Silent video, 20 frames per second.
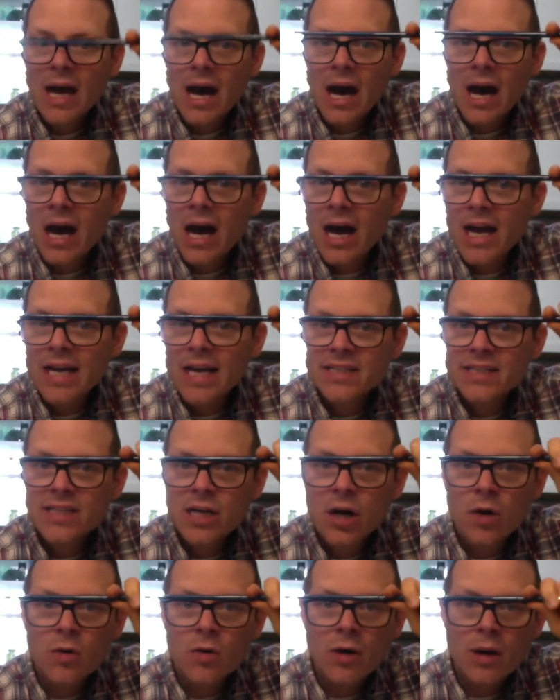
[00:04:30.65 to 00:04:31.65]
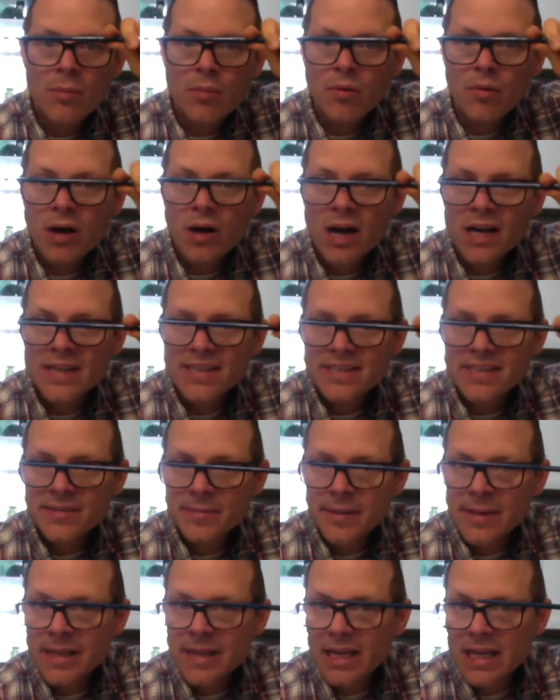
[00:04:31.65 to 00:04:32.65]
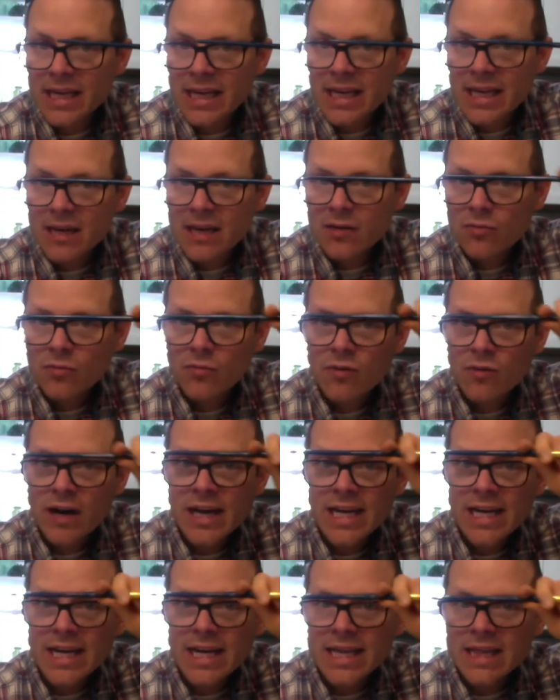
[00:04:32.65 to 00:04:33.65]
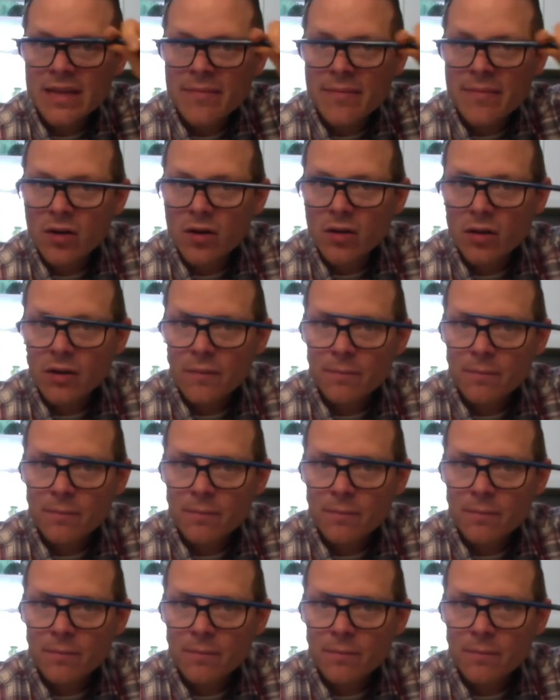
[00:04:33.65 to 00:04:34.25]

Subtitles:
eyes go approximately right in the middle.